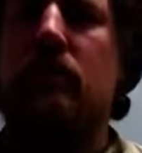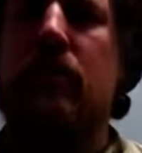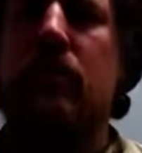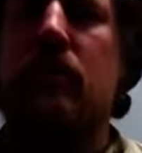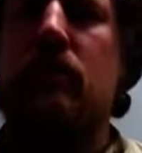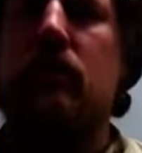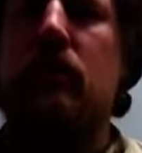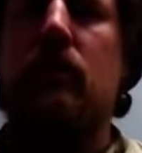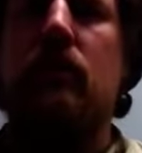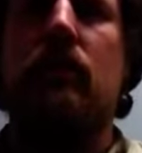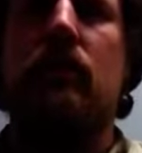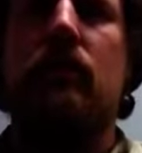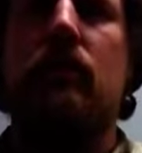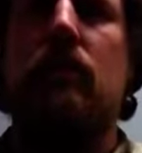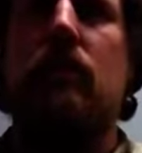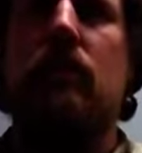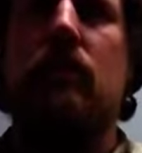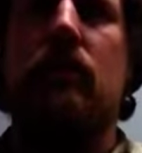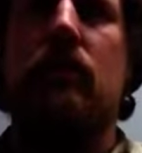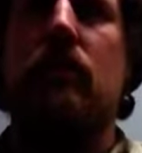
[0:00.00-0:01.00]
about
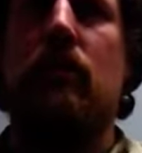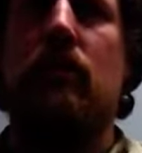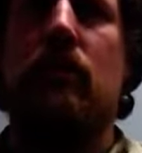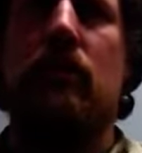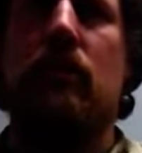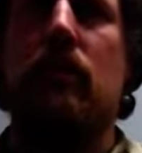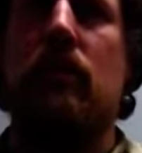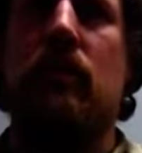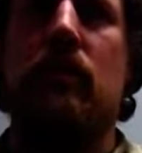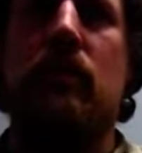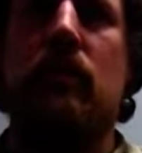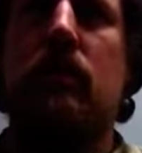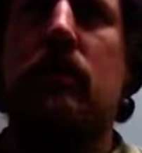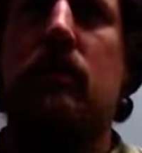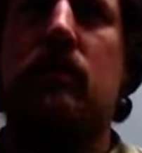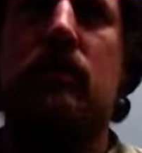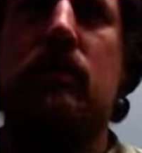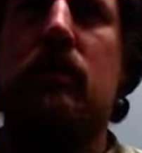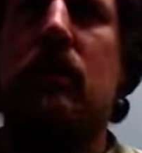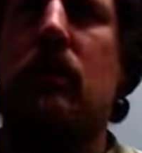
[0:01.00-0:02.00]
this north,
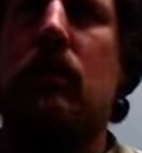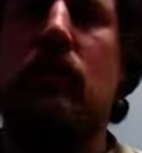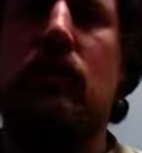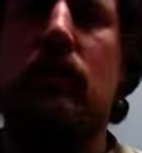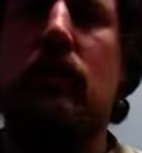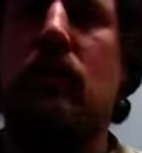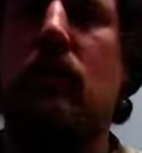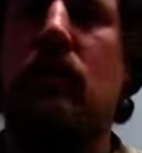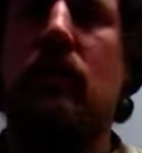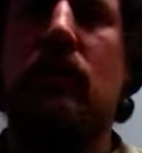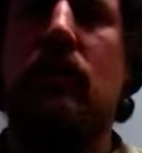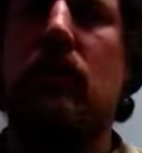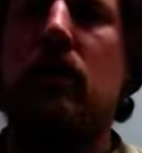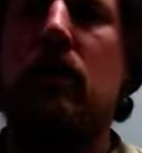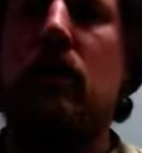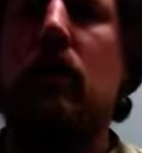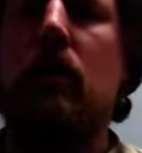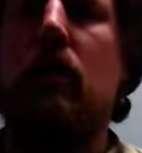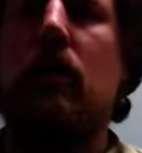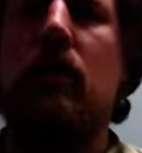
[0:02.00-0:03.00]
south.
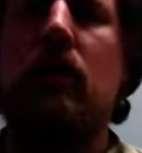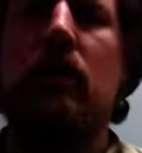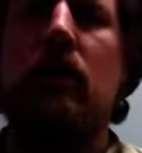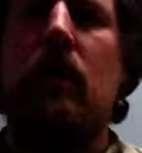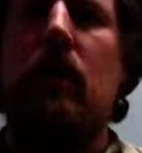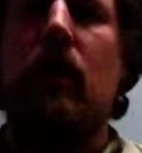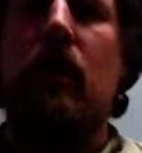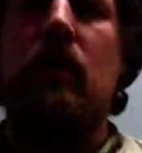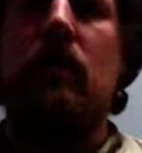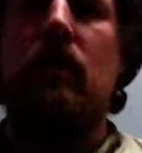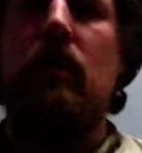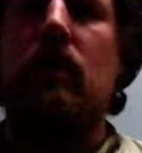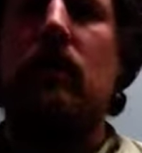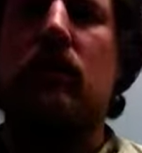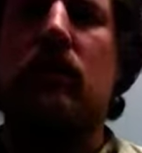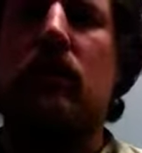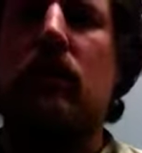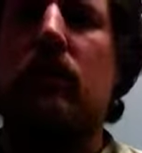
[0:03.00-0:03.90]
I don't think